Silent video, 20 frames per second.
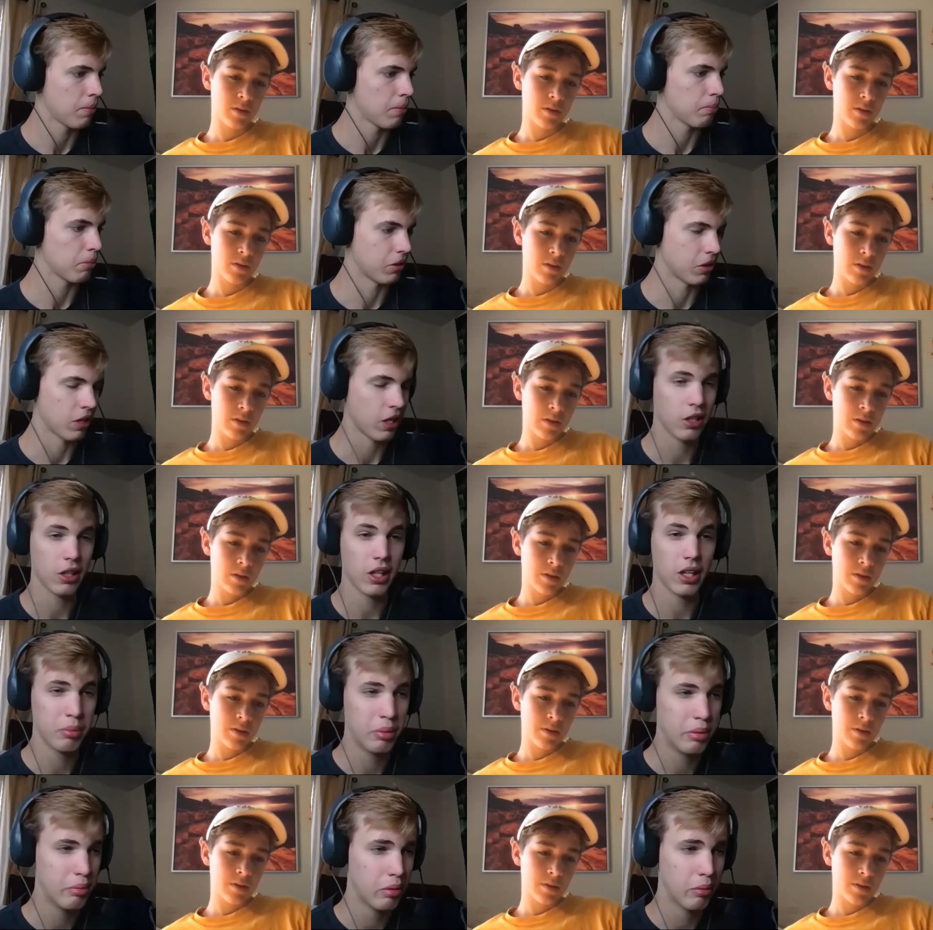Speaker 1: But not a lot
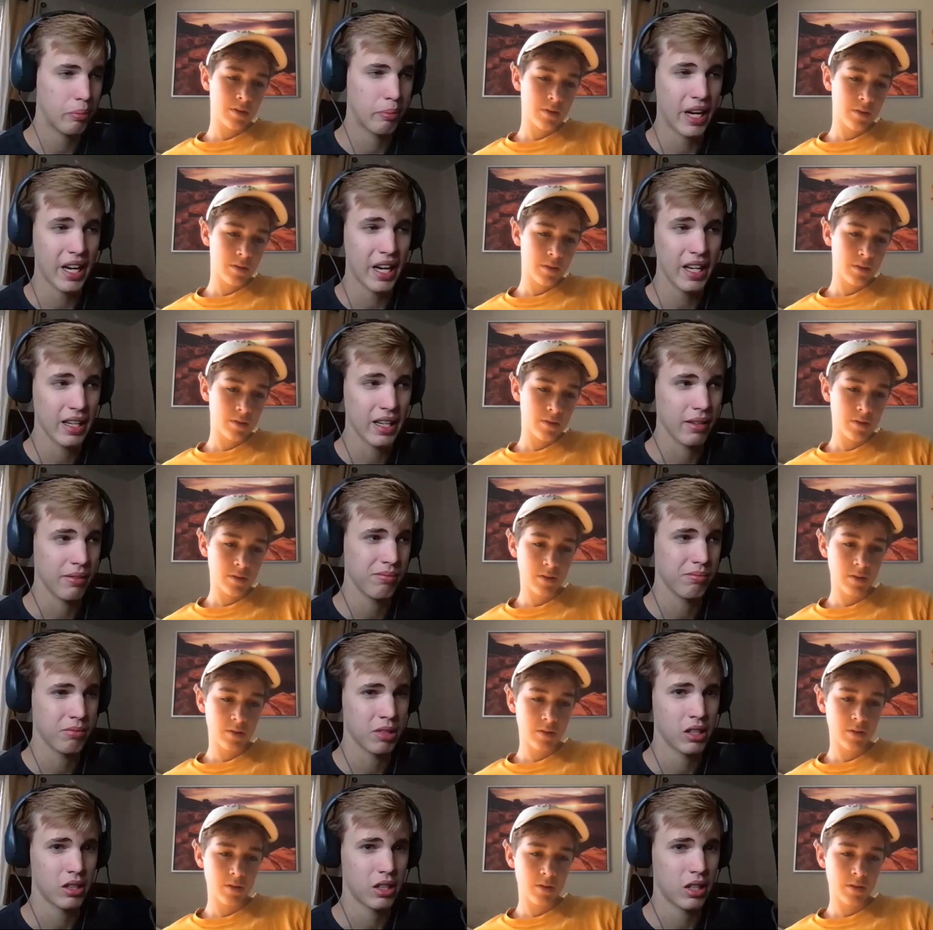of people are buying it.
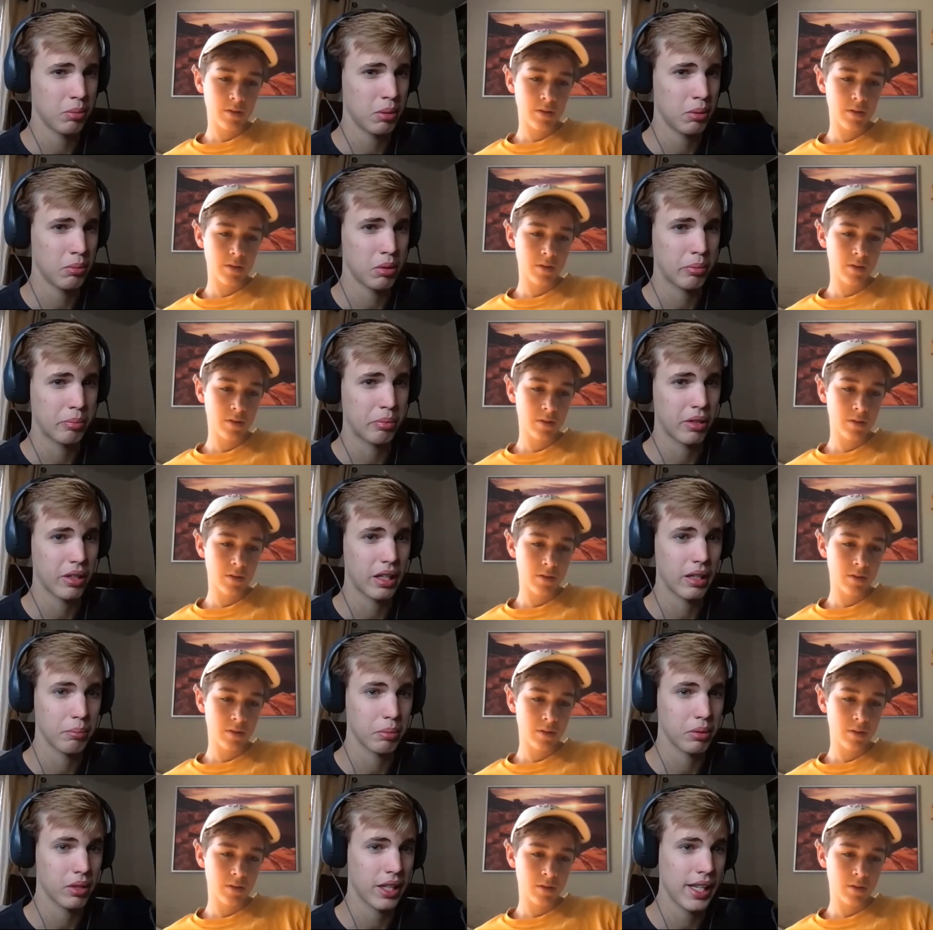Not a lot of people are
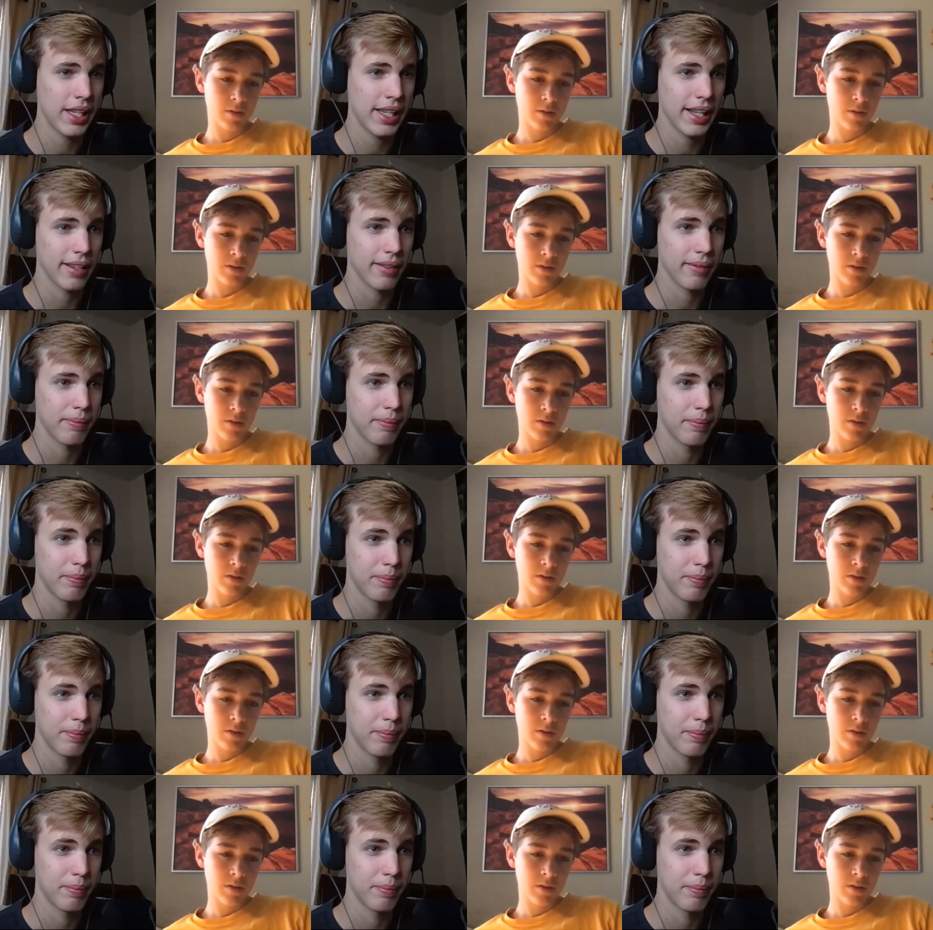pro- playing it.